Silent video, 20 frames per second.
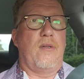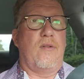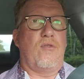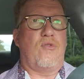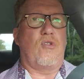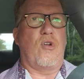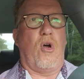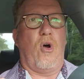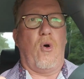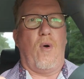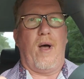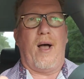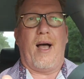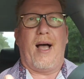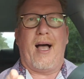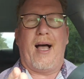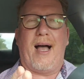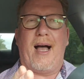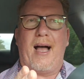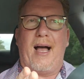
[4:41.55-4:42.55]
So
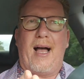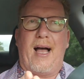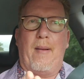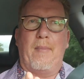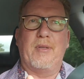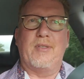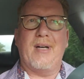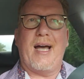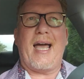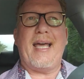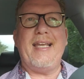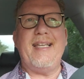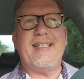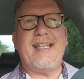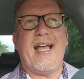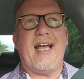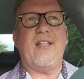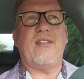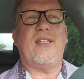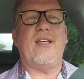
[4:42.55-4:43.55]
I'm glad
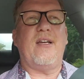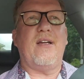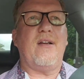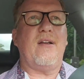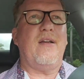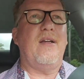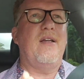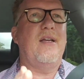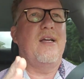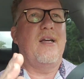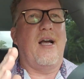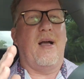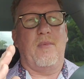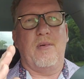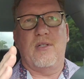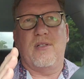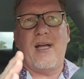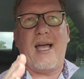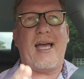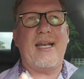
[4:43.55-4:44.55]
he's out there.
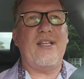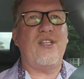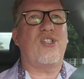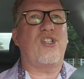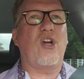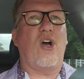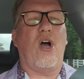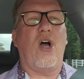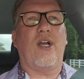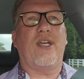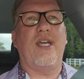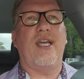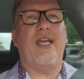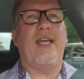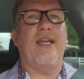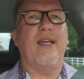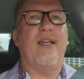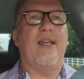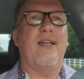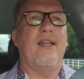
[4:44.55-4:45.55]
I'm glad he's
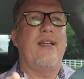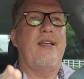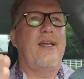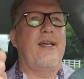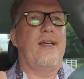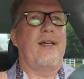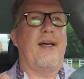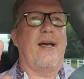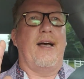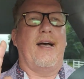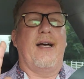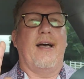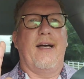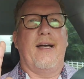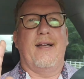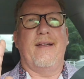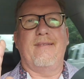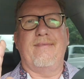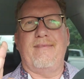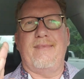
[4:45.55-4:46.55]
talking.
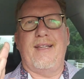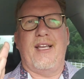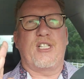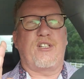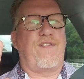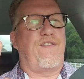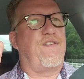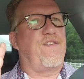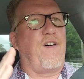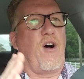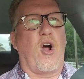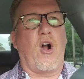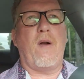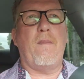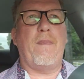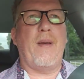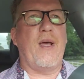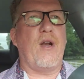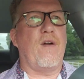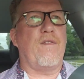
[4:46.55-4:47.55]
It's
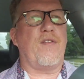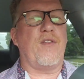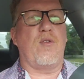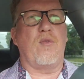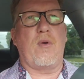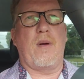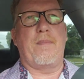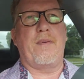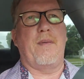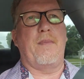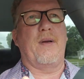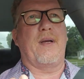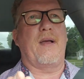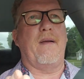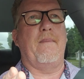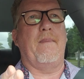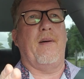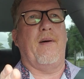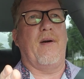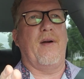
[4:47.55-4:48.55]
far better for the
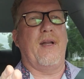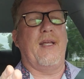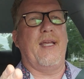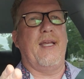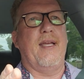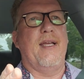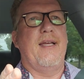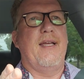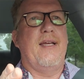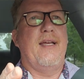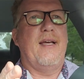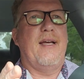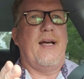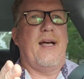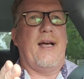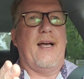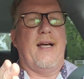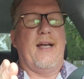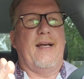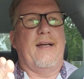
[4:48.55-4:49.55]
Republican Party
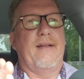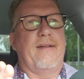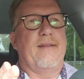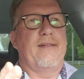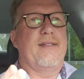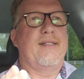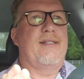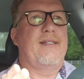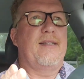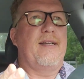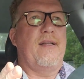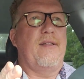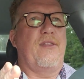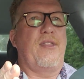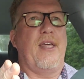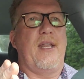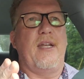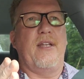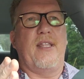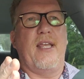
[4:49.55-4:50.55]
than
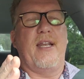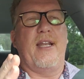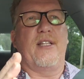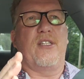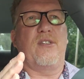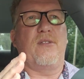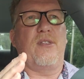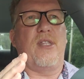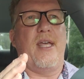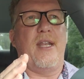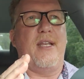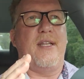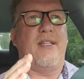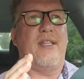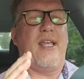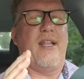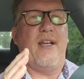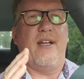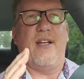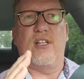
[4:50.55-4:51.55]

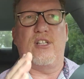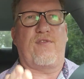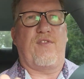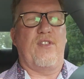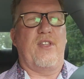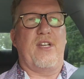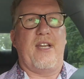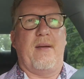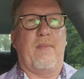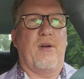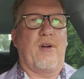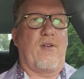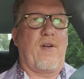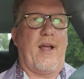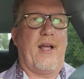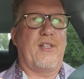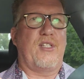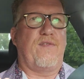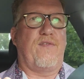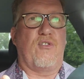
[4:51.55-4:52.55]
it is for the
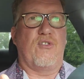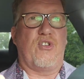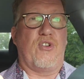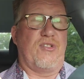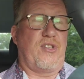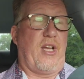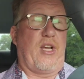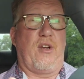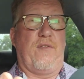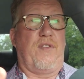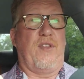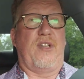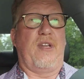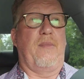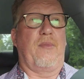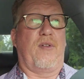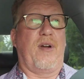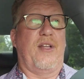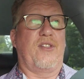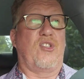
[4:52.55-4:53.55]
Democrats. For sure, it's not good for the
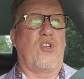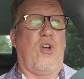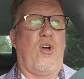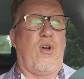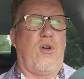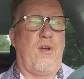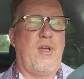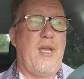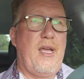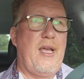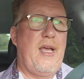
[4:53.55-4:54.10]
Democrats at all.